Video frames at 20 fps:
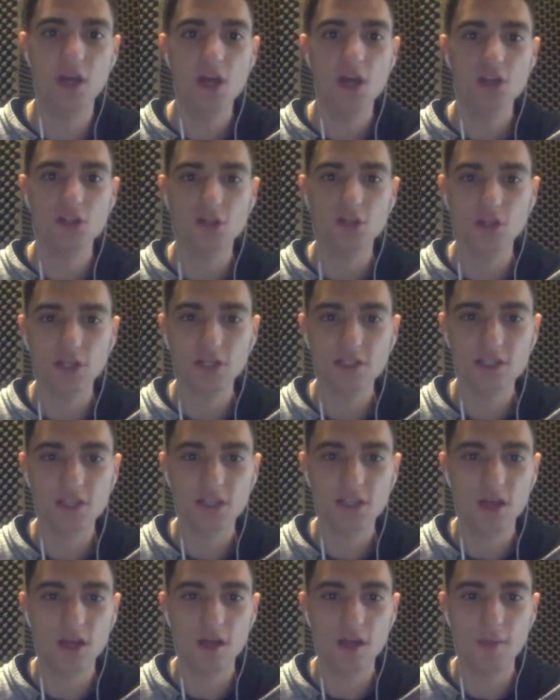turned into
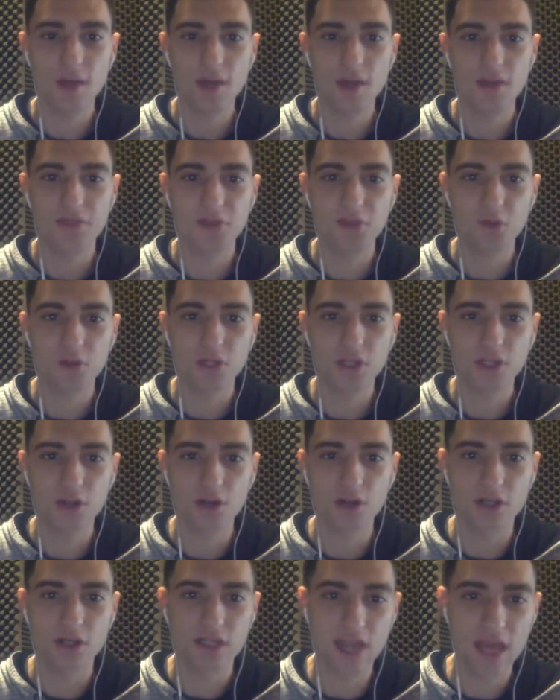about a
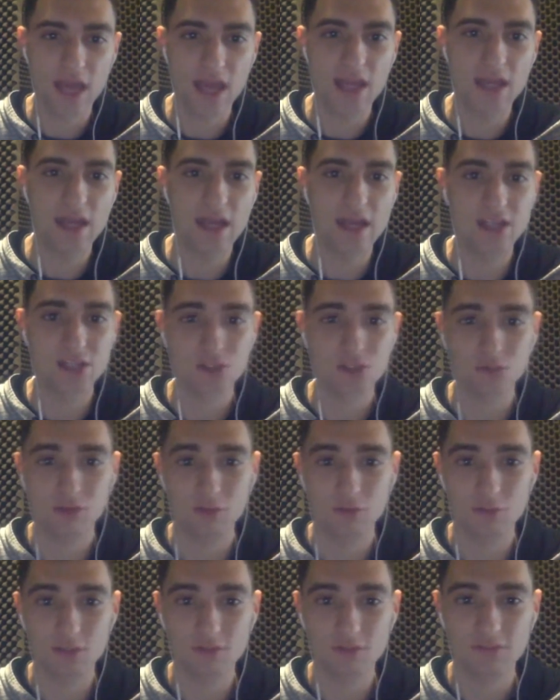30-yard gain as Skrine
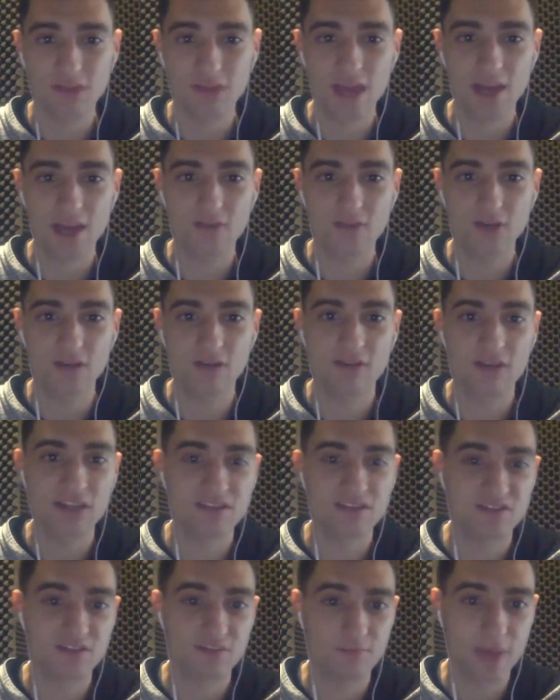was flagged for a
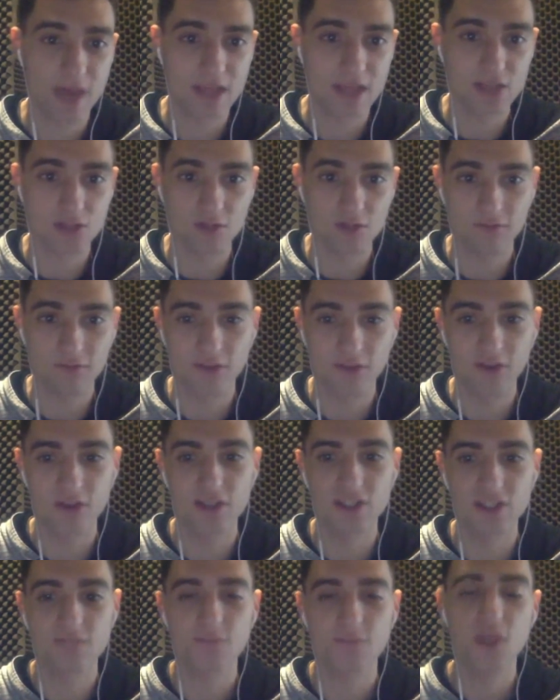defensive pass interference.